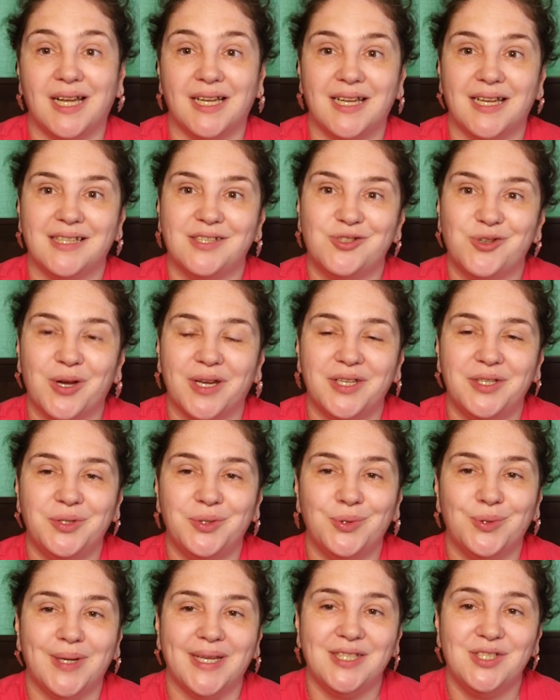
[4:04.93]
I try
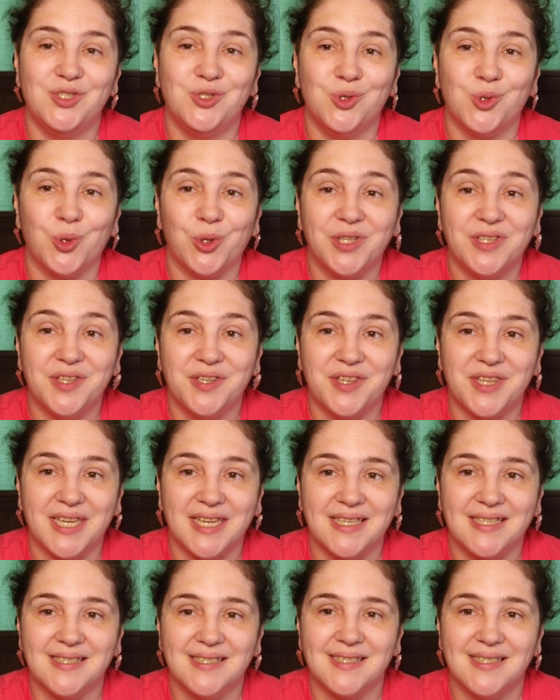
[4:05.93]
to enjoy the
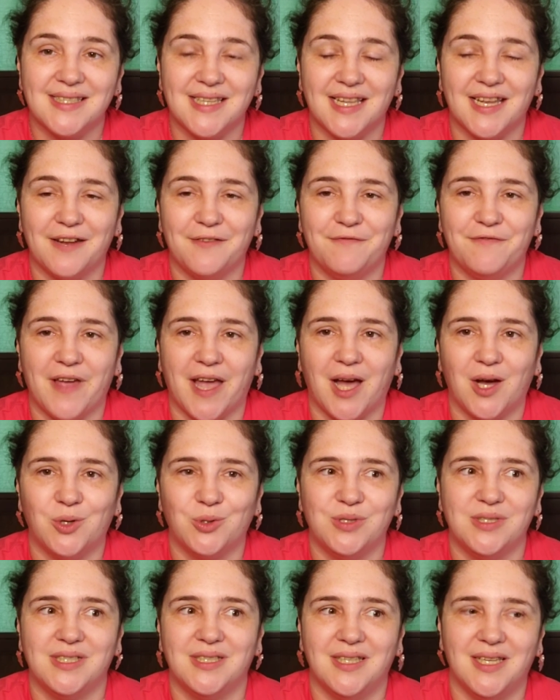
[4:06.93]
things that I've
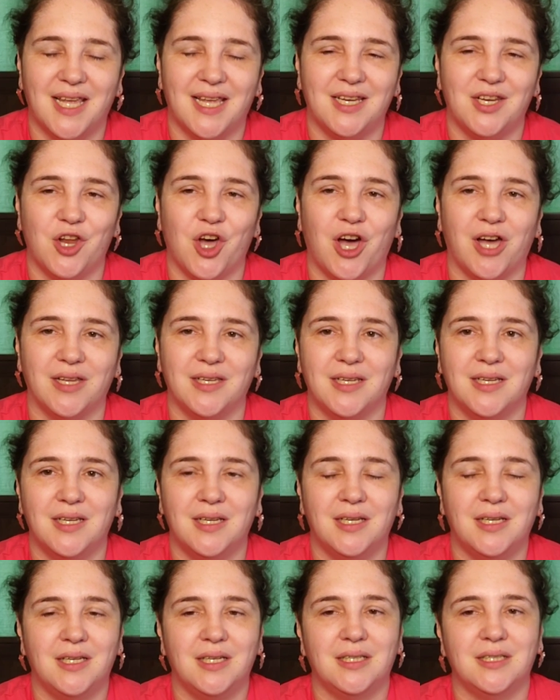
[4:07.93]
found and not
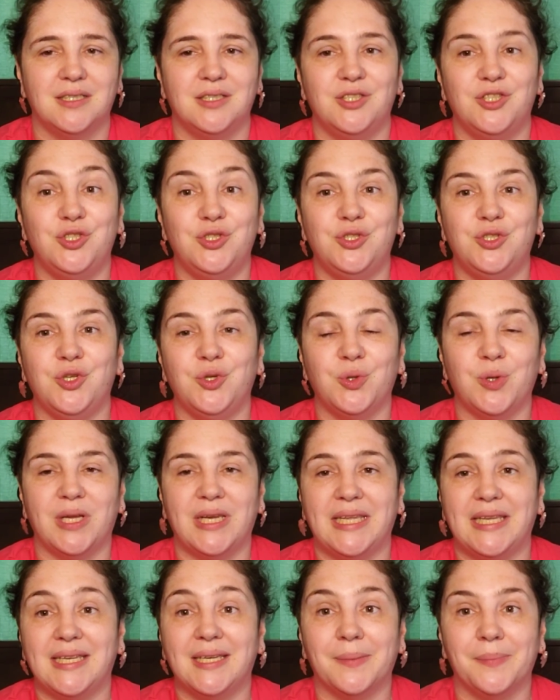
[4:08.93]
do
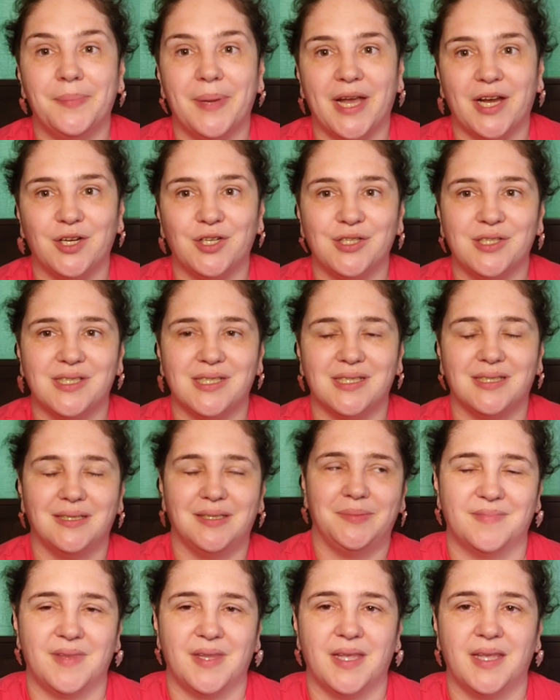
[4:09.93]
any comparison.
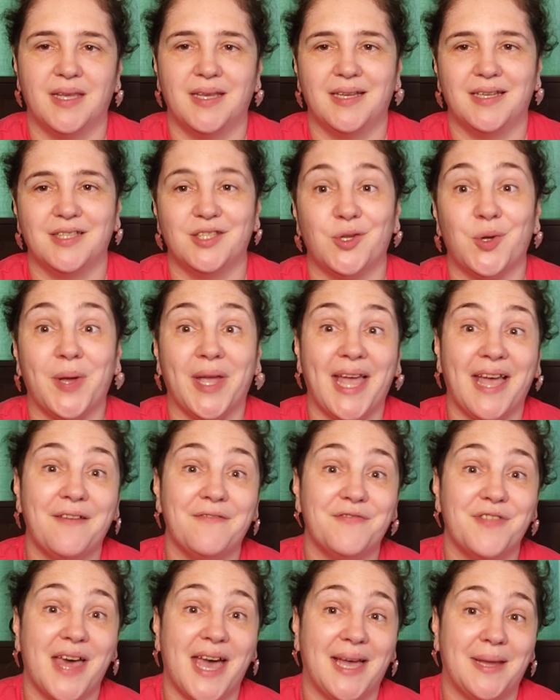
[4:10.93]
So I
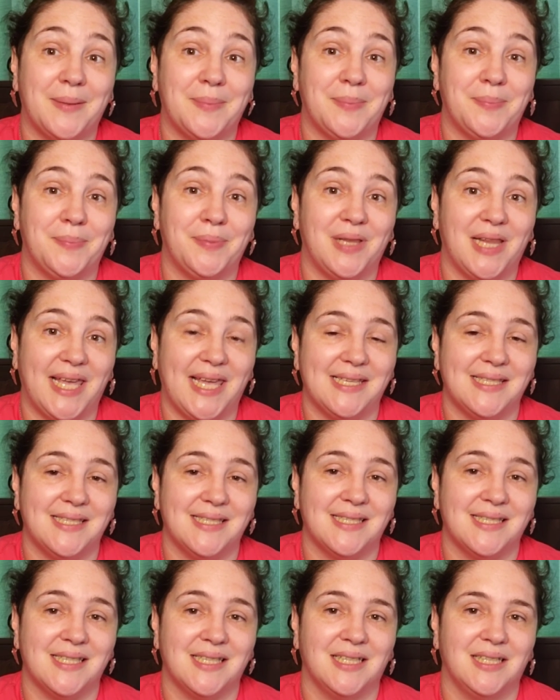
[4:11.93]
have that
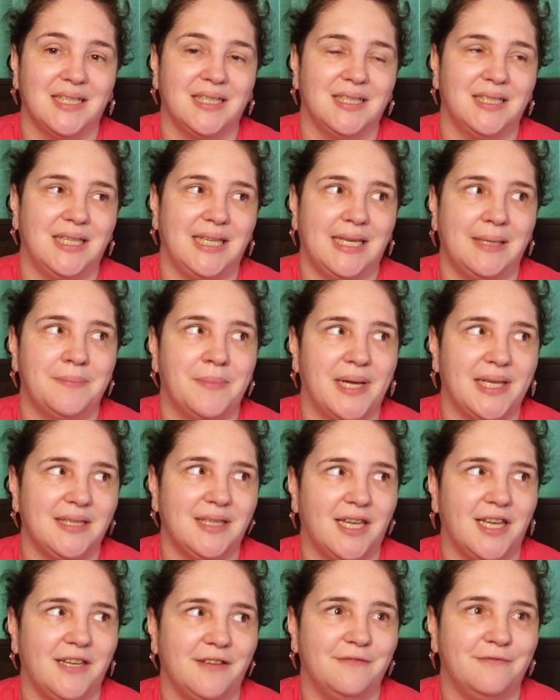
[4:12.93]
place in my
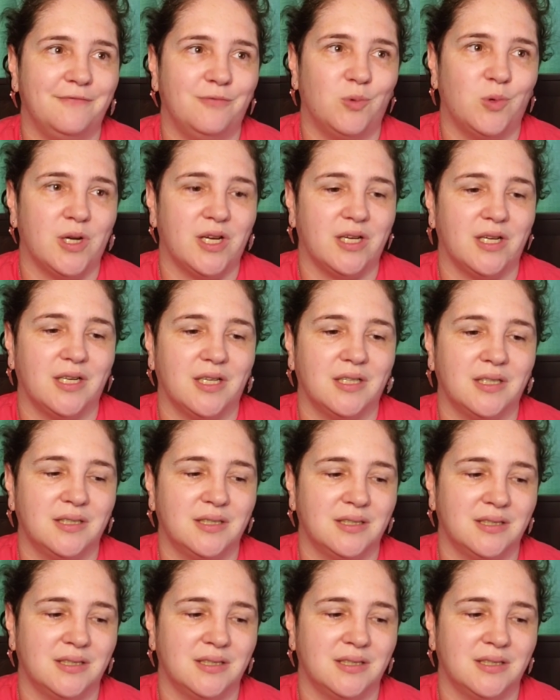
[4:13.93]
life where